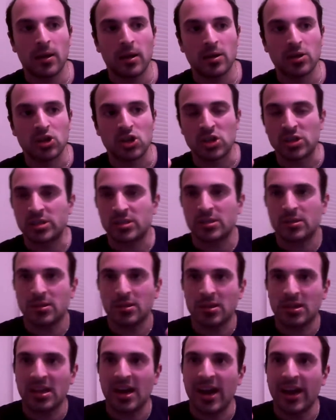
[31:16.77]
just
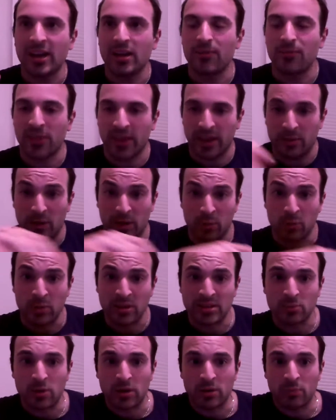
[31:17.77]
kind of like
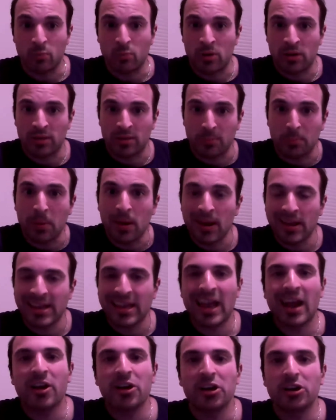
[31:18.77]
when the puck
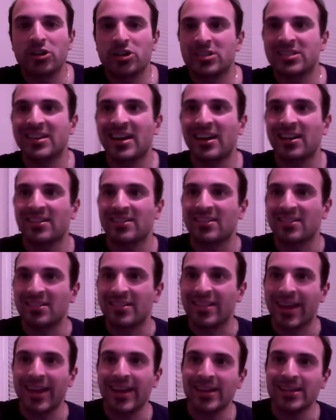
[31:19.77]
carrier just kind of
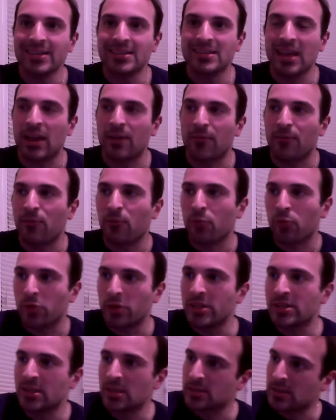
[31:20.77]
delays and
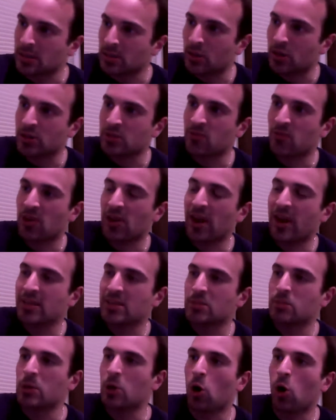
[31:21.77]
freezes and looks for guys
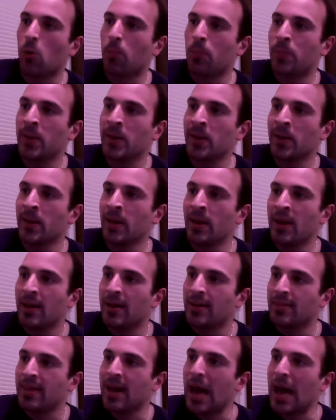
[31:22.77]
to be open.
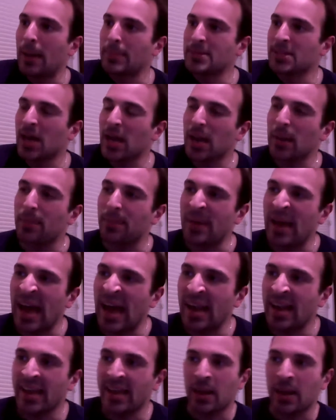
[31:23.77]
The Habs kind of
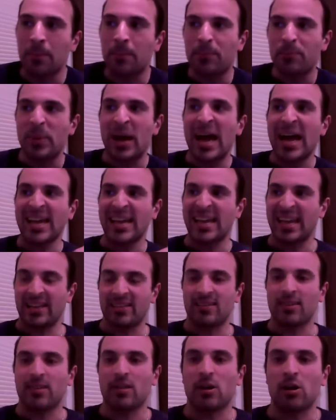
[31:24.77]
panic and back
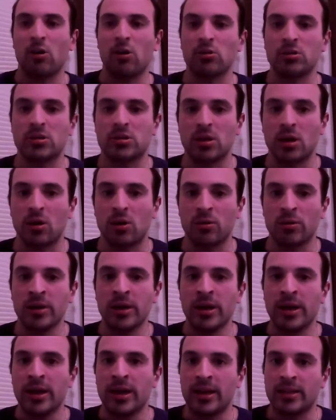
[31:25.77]
into their own zone
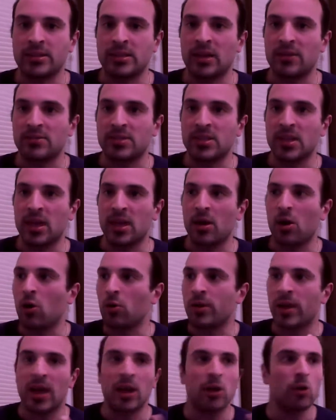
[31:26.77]
instead of say,
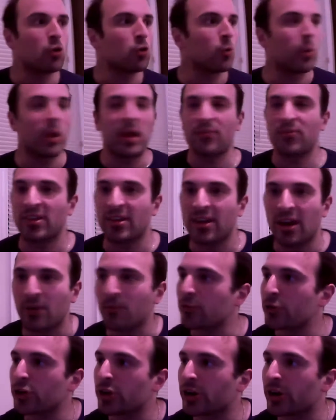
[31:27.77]
okay, who do we have to
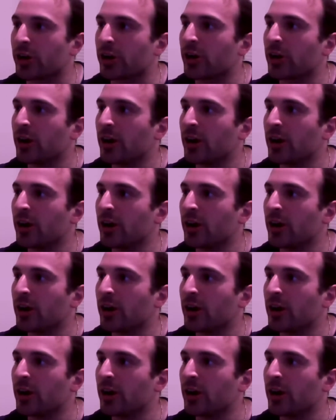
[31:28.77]
cover here?